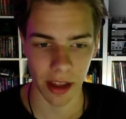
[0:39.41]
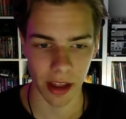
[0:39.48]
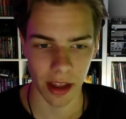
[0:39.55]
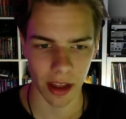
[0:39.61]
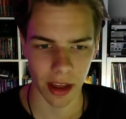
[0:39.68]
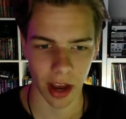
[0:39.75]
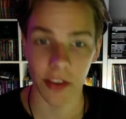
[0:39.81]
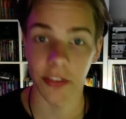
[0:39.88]

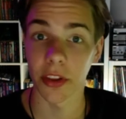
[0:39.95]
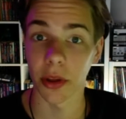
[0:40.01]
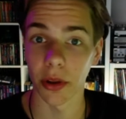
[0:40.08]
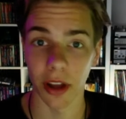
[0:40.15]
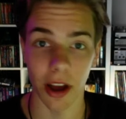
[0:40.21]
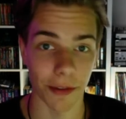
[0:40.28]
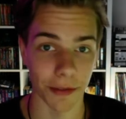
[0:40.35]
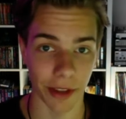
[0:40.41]
I still
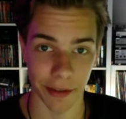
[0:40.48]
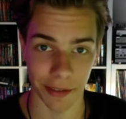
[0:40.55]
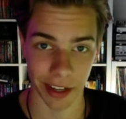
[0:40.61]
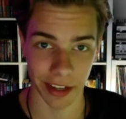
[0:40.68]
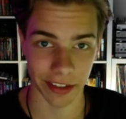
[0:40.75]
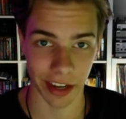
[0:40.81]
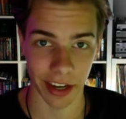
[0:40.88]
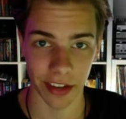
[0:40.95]
love
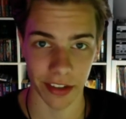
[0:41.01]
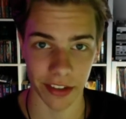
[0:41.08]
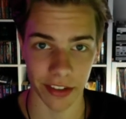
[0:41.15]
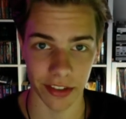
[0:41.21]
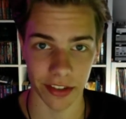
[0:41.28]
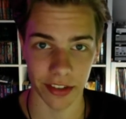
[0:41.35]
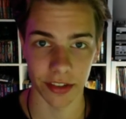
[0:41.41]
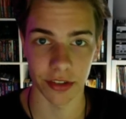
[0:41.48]

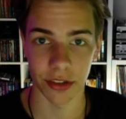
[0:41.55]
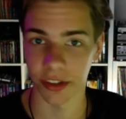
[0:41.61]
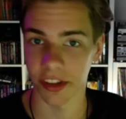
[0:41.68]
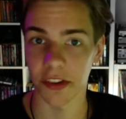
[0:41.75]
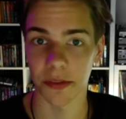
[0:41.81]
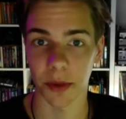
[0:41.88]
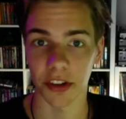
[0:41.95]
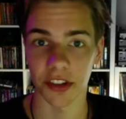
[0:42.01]
novelizations just
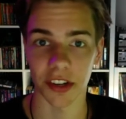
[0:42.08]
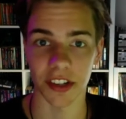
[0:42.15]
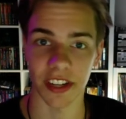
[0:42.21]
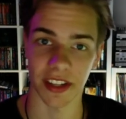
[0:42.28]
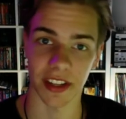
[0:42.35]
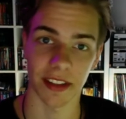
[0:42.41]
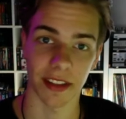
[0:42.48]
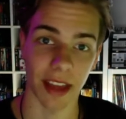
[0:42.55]
as much as I
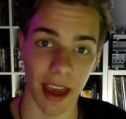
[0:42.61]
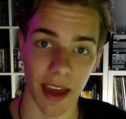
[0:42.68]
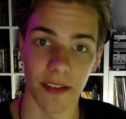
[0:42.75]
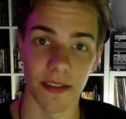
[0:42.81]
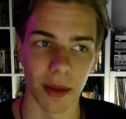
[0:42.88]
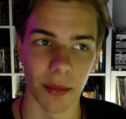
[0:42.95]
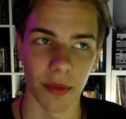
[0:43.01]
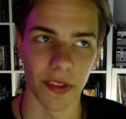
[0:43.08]
did
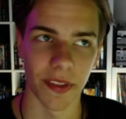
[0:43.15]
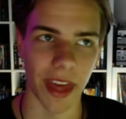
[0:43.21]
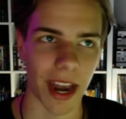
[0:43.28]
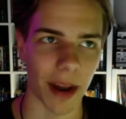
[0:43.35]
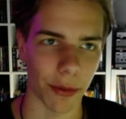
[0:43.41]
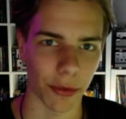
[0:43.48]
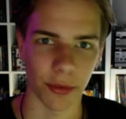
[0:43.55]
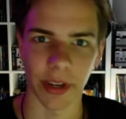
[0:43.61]
then. But then I
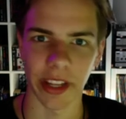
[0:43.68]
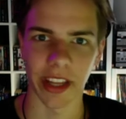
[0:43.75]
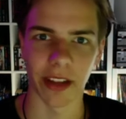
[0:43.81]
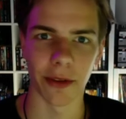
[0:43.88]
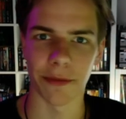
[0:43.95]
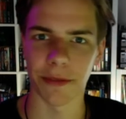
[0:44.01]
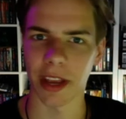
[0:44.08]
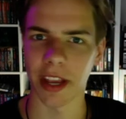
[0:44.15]
was really in
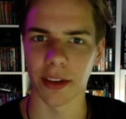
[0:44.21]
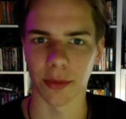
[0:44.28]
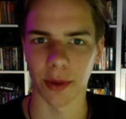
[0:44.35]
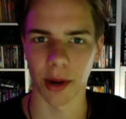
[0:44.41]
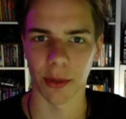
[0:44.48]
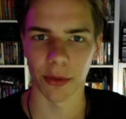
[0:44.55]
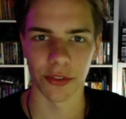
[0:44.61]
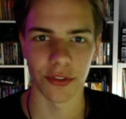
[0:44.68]
the phase
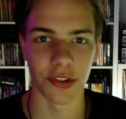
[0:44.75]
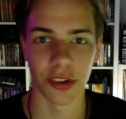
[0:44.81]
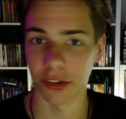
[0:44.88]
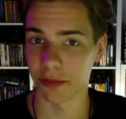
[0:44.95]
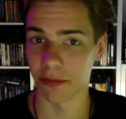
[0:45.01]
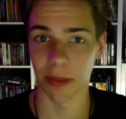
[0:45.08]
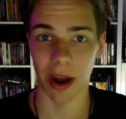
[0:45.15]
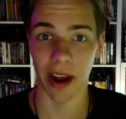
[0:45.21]
where I was
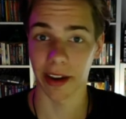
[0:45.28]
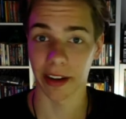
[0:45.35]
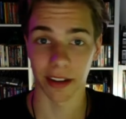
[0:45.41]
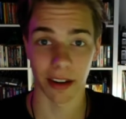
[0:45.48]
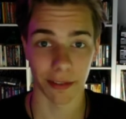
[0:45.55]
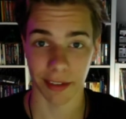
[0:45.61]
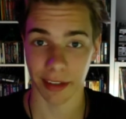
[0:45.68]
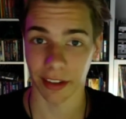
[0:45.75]
just buying
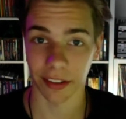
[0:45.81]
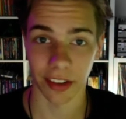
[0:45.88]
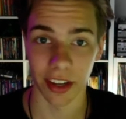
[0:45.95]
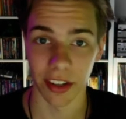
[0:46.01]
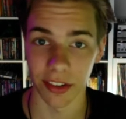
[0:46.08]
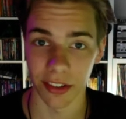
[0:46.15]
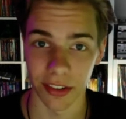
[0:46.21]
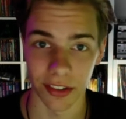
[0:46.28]

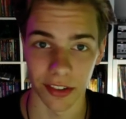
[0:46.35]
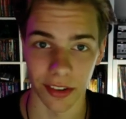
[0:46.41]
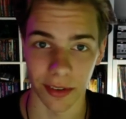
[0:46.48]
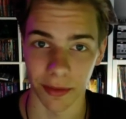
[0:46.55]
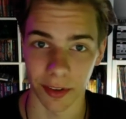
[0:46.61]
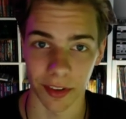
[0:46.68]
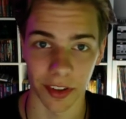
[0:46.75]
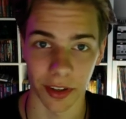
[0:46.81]
novelizations
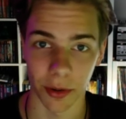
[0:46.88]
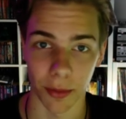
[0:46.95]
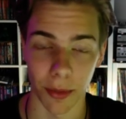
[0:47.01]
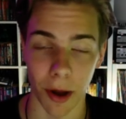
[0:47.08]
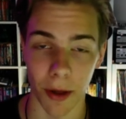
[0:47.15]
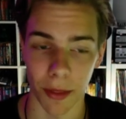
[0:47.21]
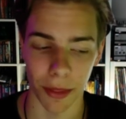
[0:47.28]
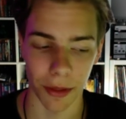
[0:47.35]
every single
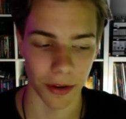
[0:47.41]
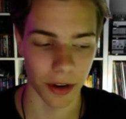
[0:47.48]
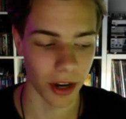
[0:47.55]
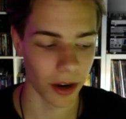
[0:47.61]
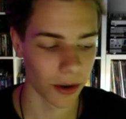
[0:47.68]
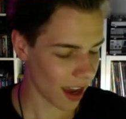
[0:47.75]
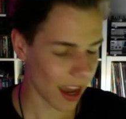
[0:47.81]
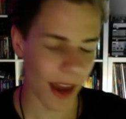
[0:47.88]
month, you
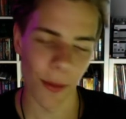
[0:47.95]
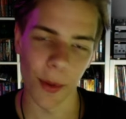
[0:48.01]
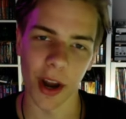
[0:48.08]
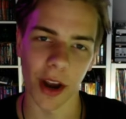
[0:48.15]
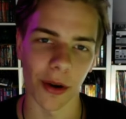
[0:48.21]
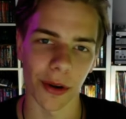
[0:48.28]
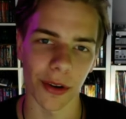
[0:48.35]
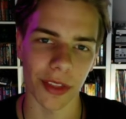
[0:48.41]
know? And when I
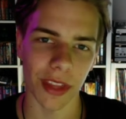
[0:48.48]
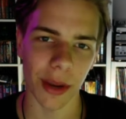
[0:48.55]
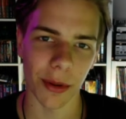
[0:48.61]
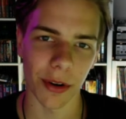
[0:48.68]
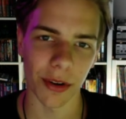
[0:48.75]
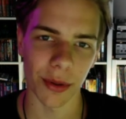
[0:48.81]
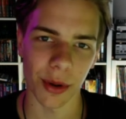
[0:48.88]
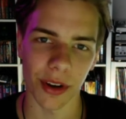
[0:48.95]
heard they
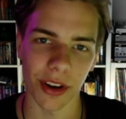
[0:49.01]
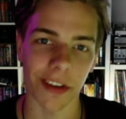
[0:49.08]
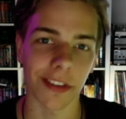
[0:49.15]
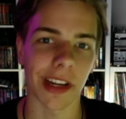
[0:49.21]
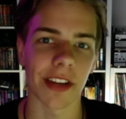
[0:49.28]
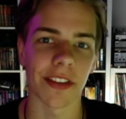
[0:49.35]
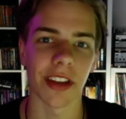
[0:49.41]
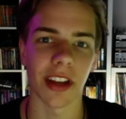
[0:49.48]
were doing a
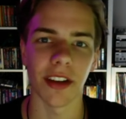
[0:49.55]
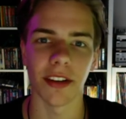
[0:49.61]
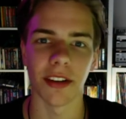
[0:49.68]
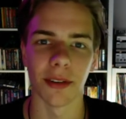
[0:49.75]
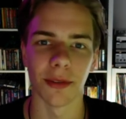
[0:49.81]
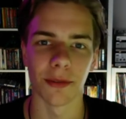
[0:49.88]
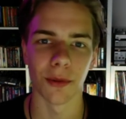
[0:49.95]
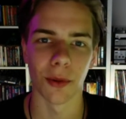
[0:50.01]

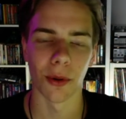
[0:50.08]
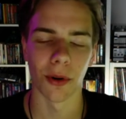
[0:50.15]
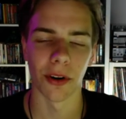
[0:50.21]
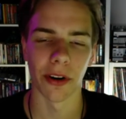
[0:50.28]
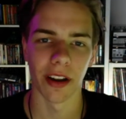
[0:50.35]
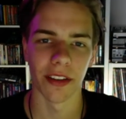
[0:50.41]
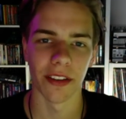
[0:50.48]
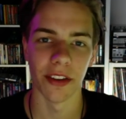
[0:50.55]
novelization
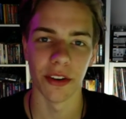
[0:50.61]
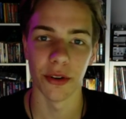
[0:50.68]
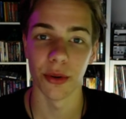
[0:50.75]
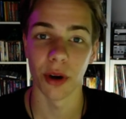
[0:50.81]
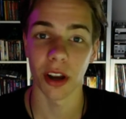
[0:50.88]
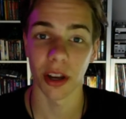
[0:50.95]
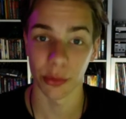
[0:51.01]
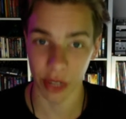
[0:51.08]
for the new
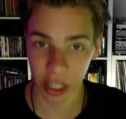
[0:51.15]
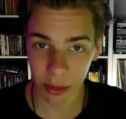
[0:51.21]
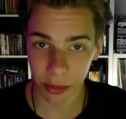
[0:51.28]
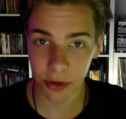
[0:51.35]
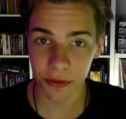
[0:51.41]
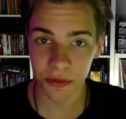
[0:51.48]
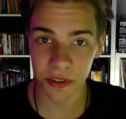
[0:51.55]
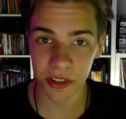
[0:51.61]
Halloween
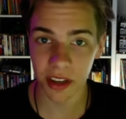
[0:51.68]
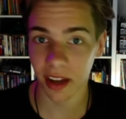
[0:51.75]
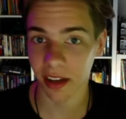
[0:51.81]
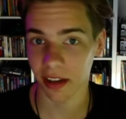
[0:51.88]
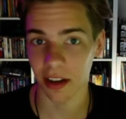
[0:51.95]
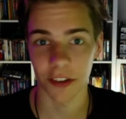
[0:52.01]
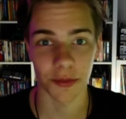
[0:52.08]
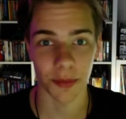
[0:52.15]
movie, I
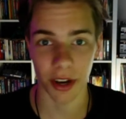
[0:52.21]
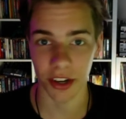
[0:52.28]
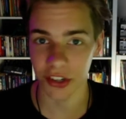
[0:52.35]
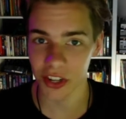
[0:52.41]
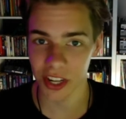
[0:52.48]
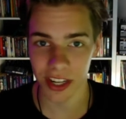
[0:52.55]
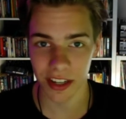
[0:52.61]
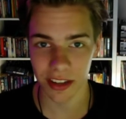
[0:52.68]
lost my
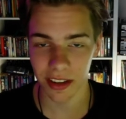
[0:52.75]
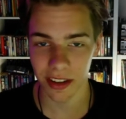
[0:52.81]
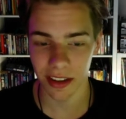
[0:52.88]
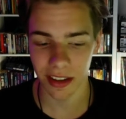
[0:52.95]
shit.